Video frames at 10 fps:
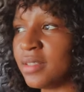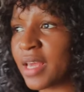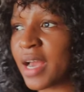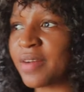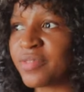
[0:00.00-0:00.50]

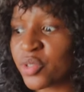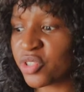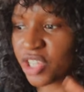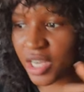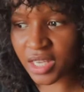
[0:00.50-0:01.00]
they have
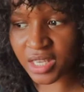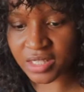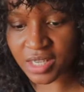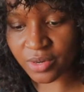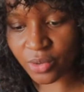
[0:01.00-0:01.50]
to check
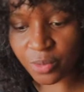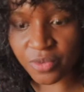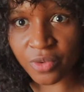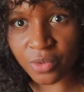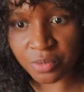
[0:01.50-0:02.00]
it and all
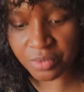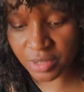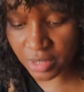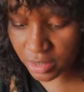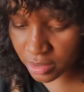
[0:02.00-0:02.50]
before we
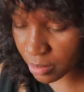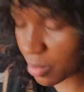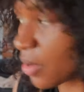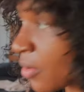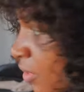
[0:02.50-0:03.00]
present
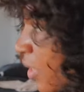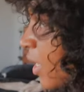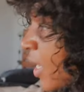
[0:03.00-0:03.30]
tomorrow.